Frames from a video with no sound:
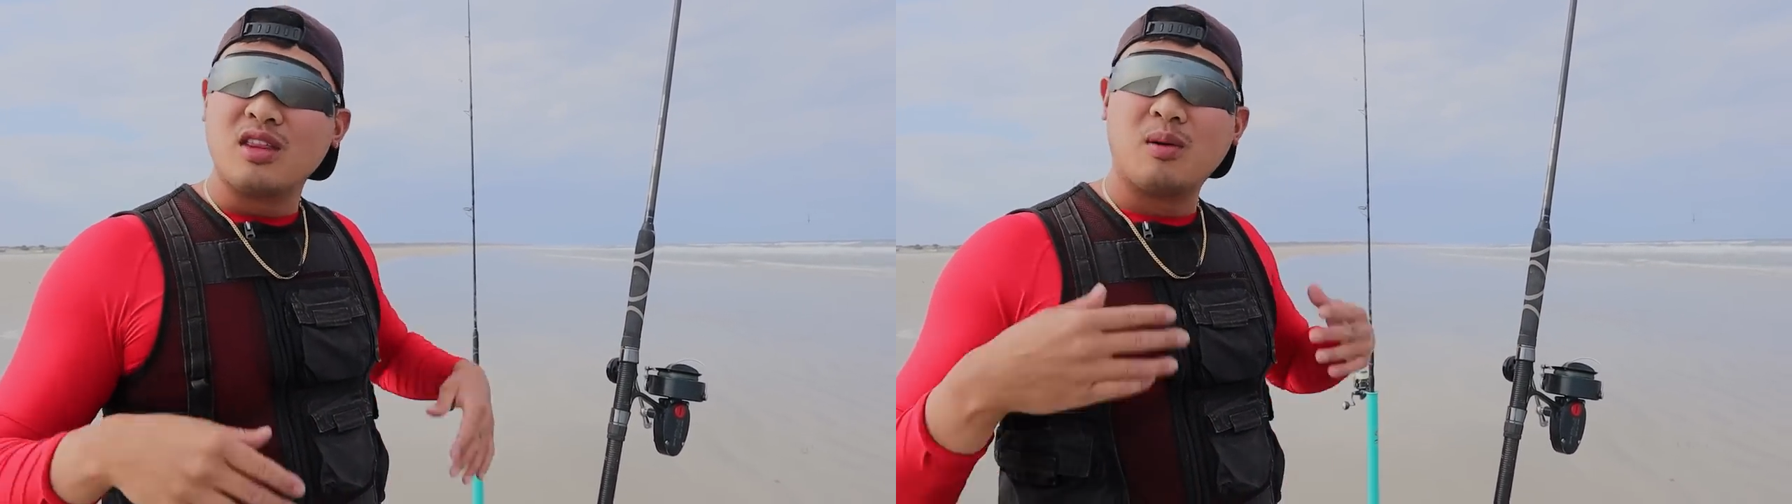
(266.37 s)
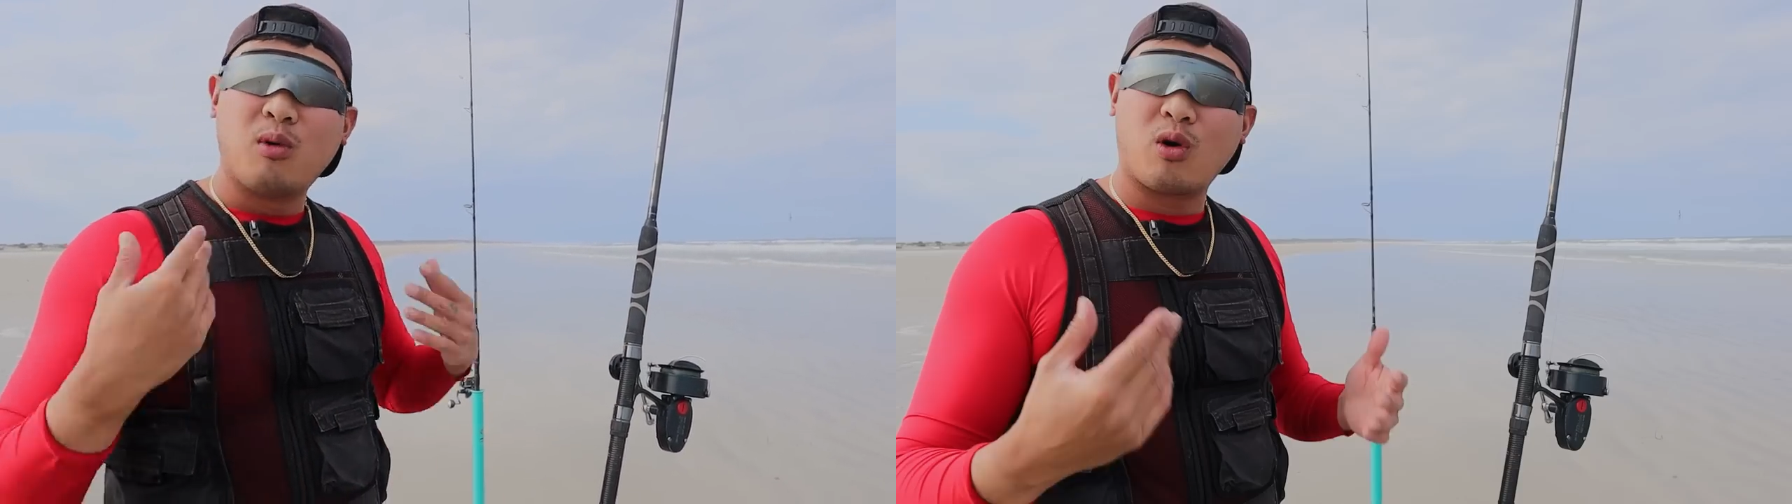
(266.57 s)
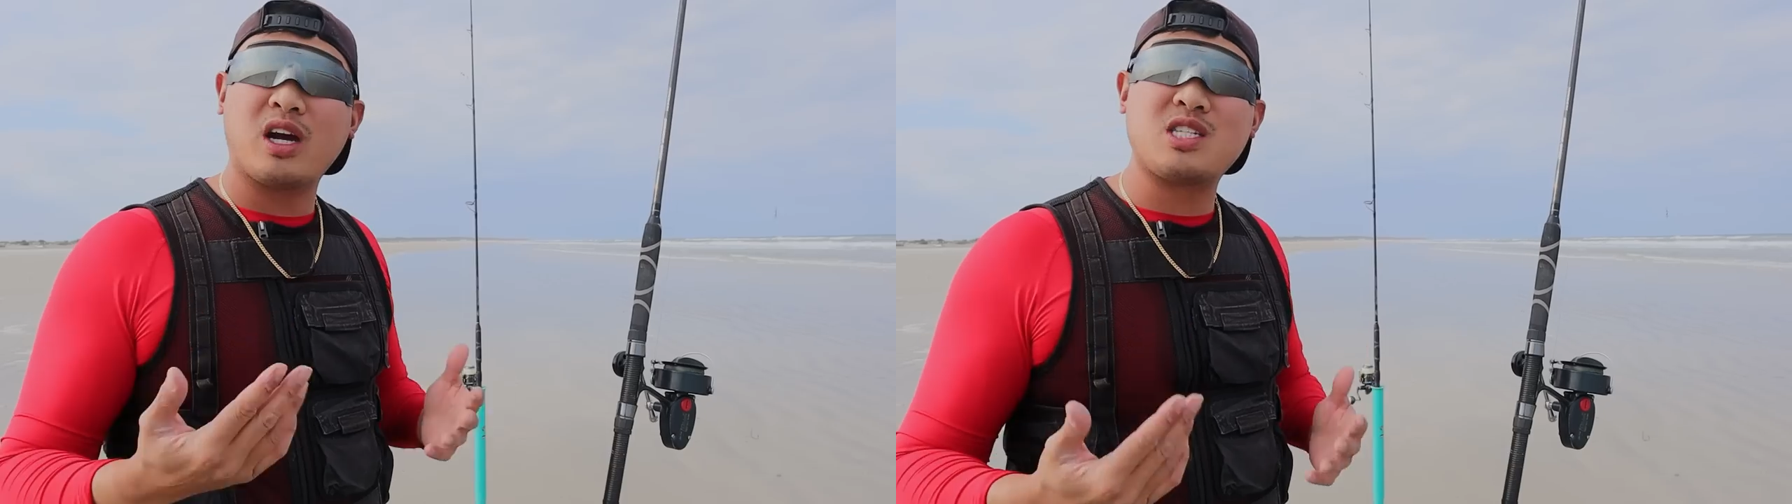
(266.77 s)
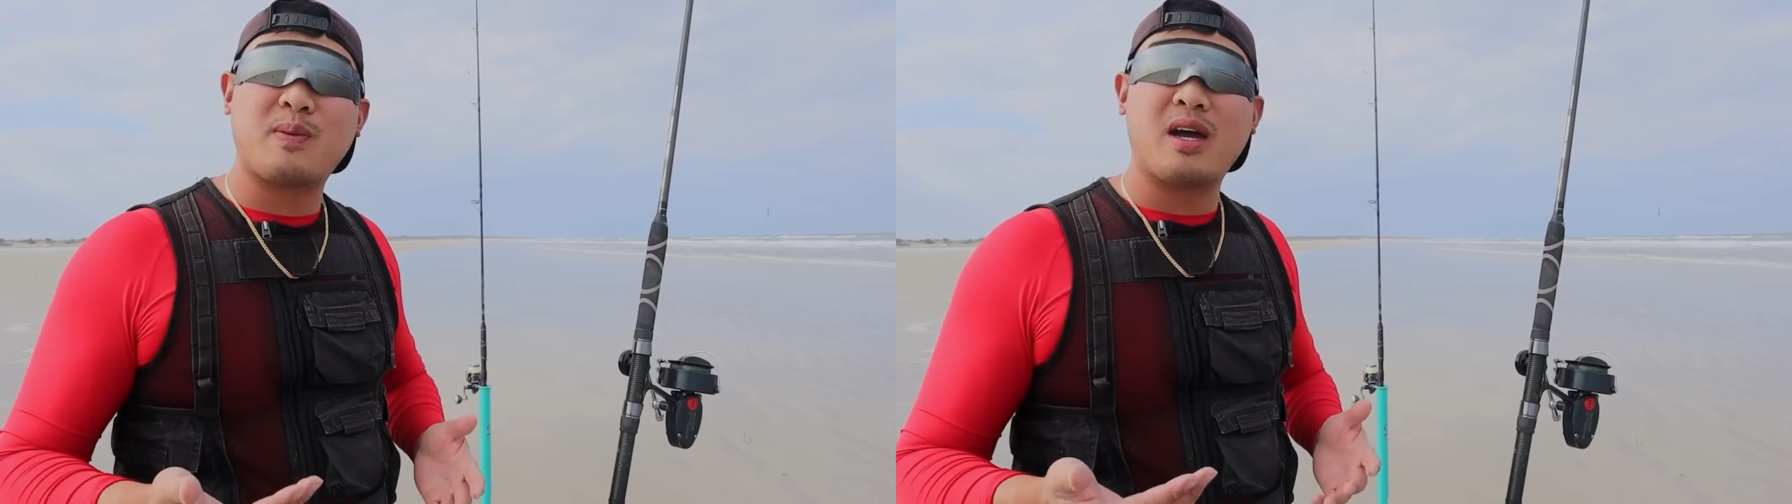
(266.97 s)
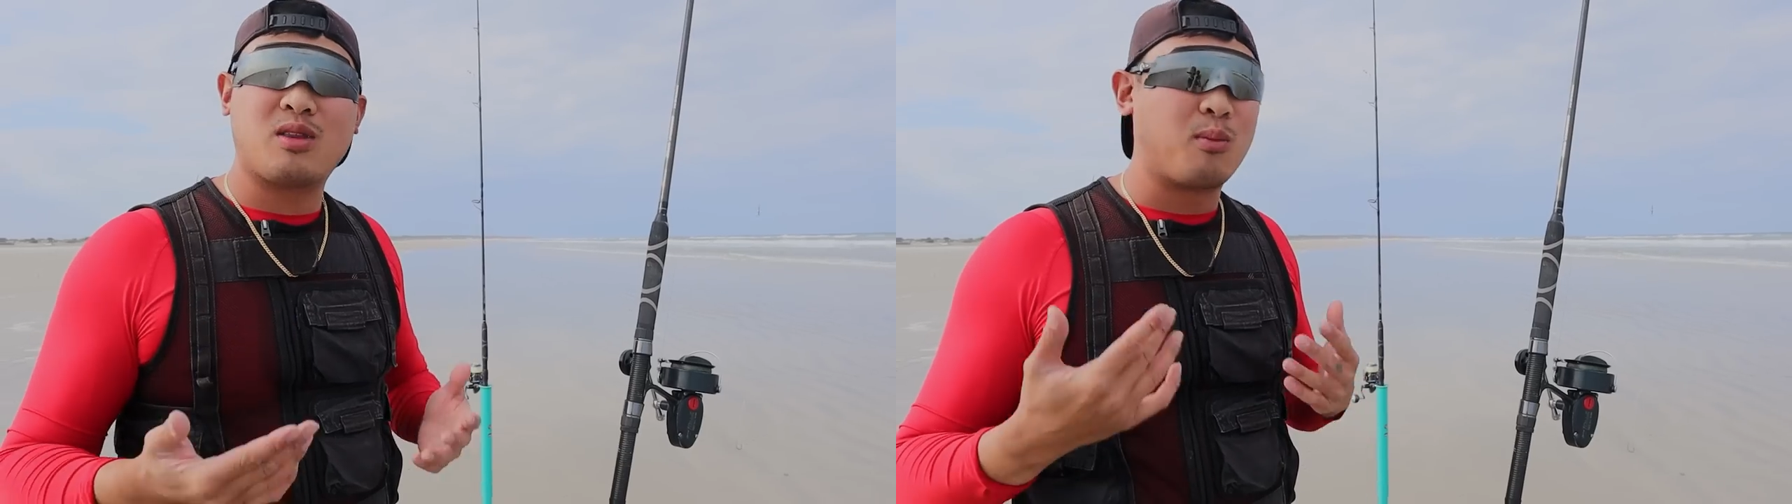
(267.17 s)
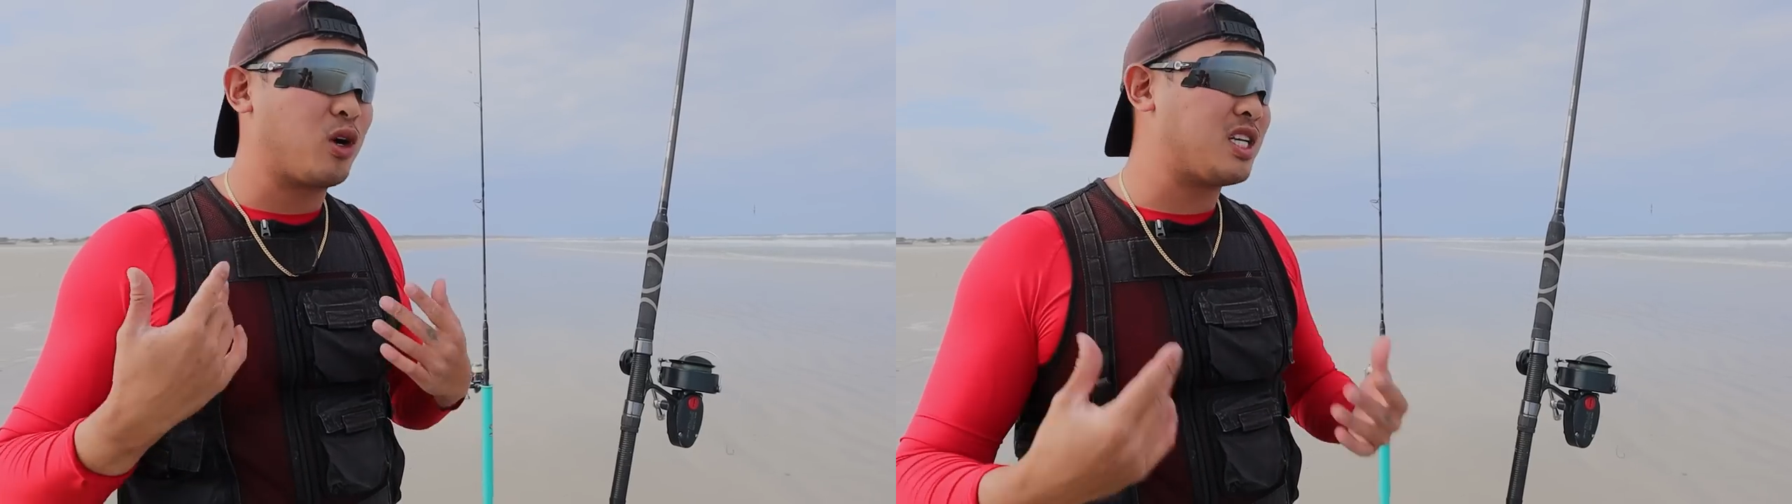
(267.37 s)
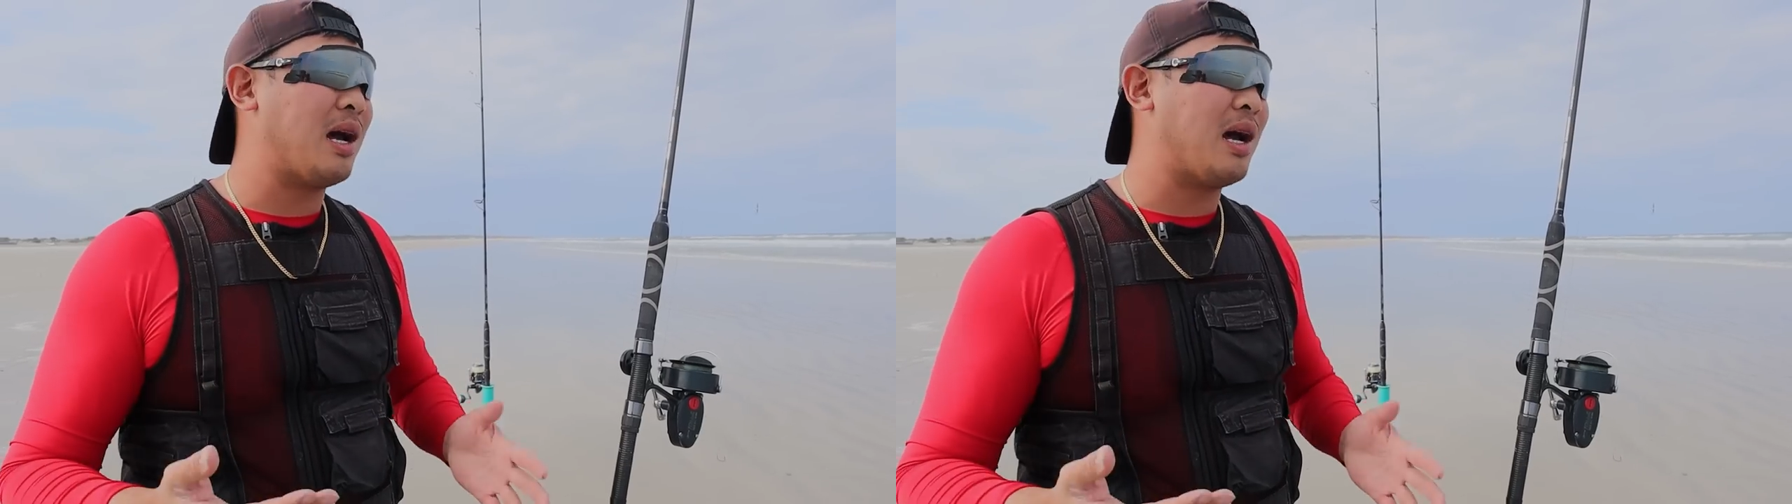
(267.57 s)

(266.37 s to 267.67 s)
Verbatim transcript: The more